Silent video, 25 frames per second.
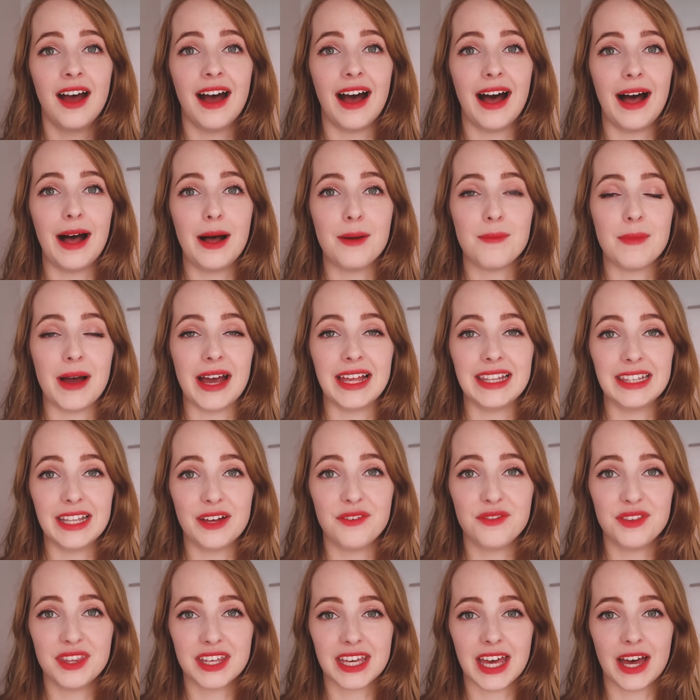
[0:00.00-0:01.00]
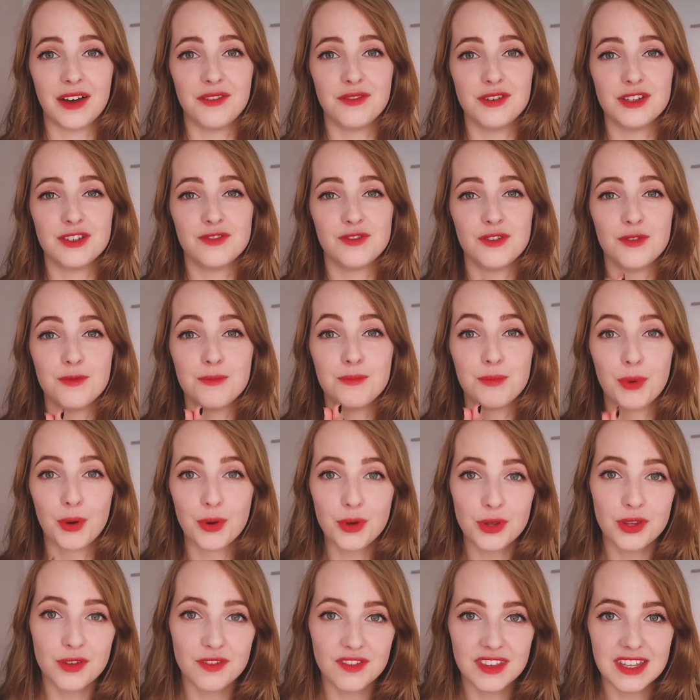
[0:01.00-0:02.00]
I love the covers for
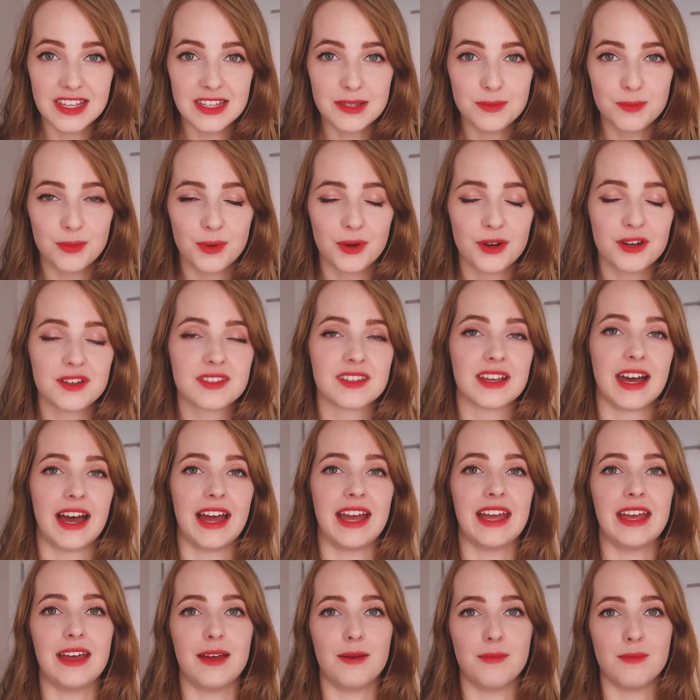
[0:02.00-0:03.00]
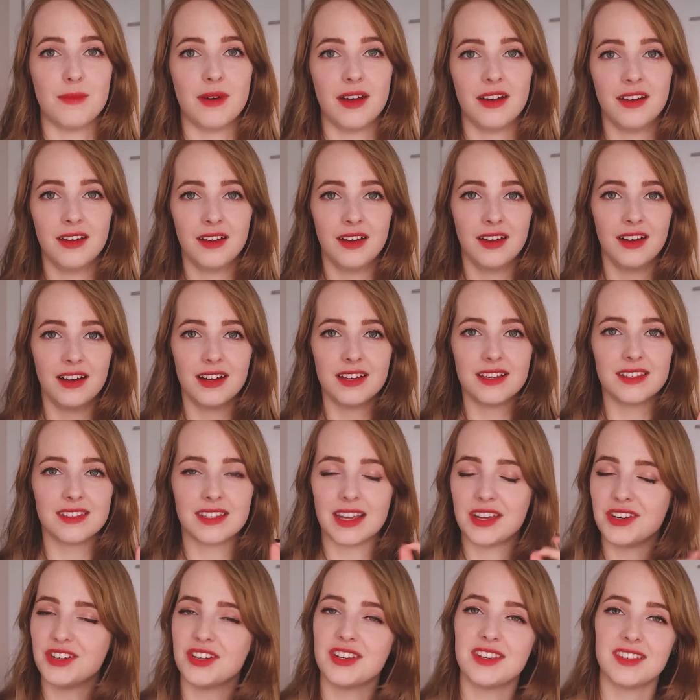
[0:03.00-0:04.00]
both of these books. I am
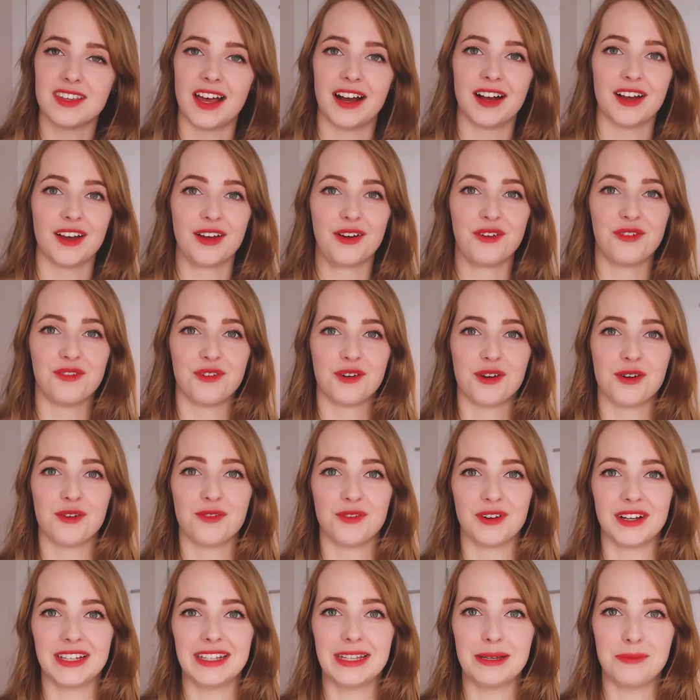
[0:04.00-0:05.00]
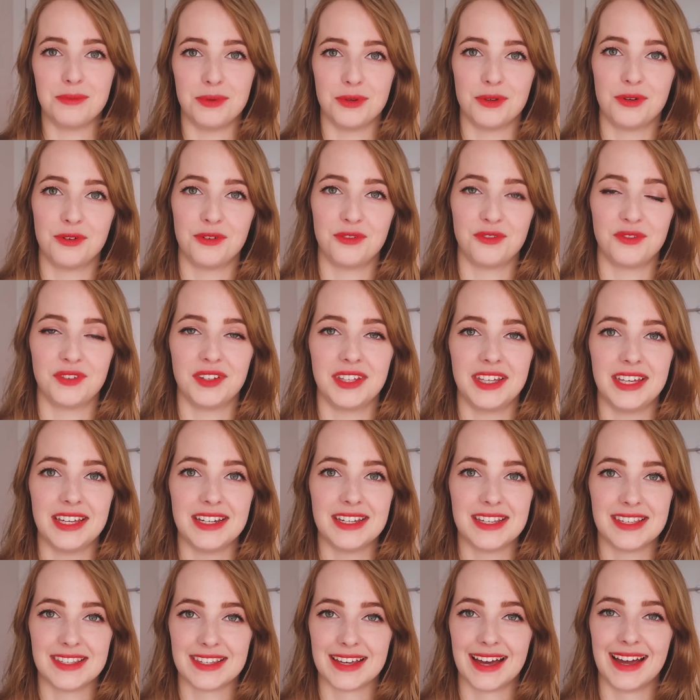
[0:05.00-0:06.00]
such a sucker for a really beautifully
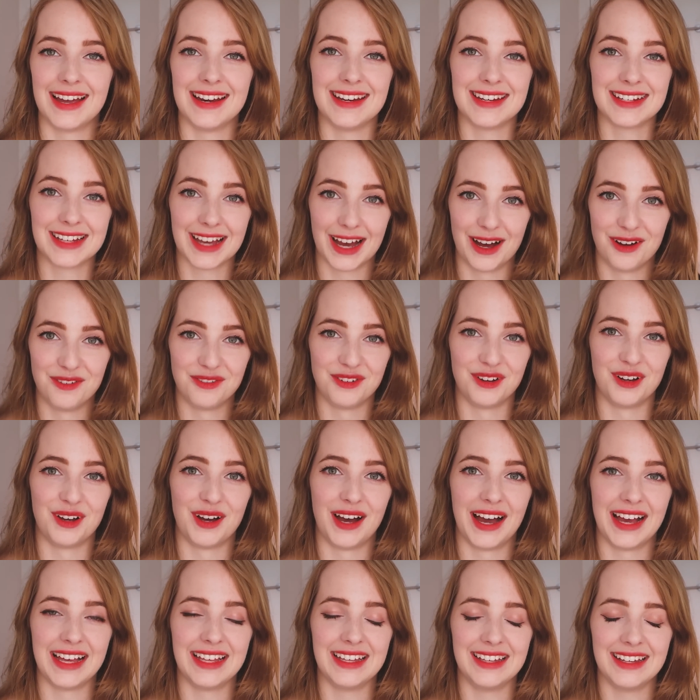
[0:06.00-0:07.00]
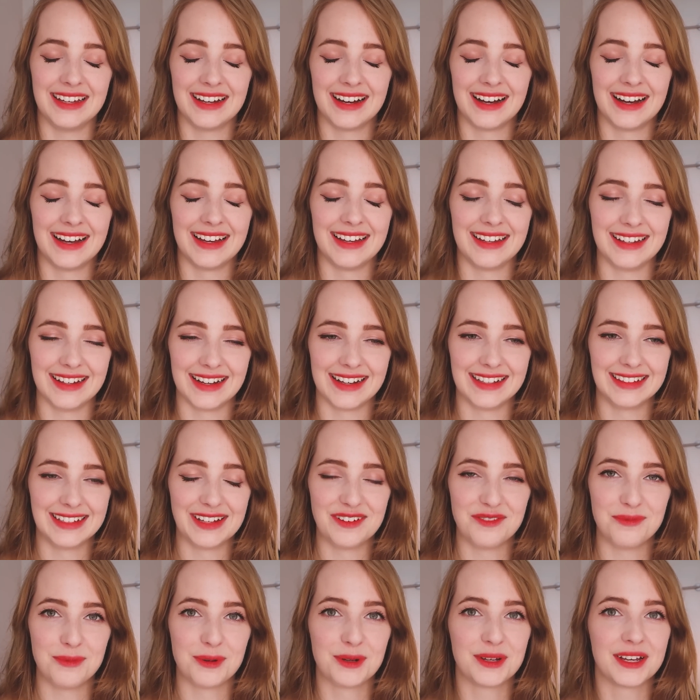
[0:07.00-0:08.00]
designed cover. I
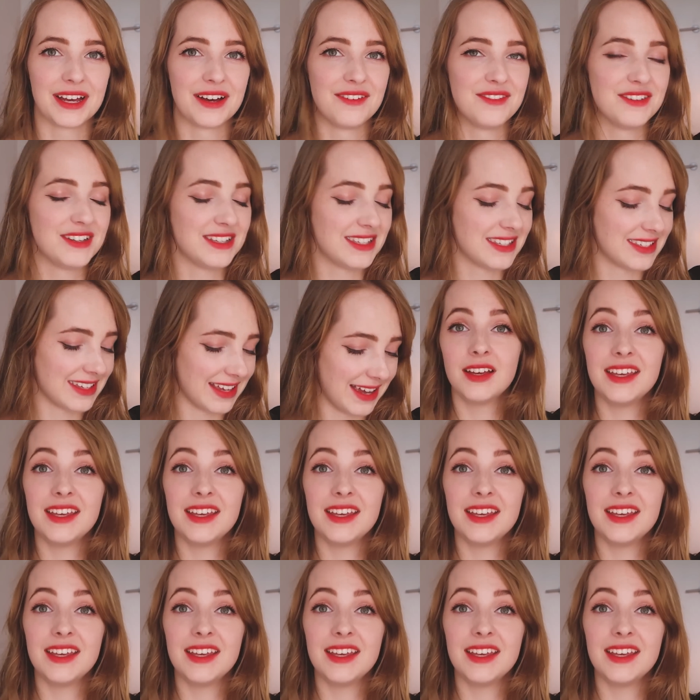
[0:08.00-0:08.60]
love book covers.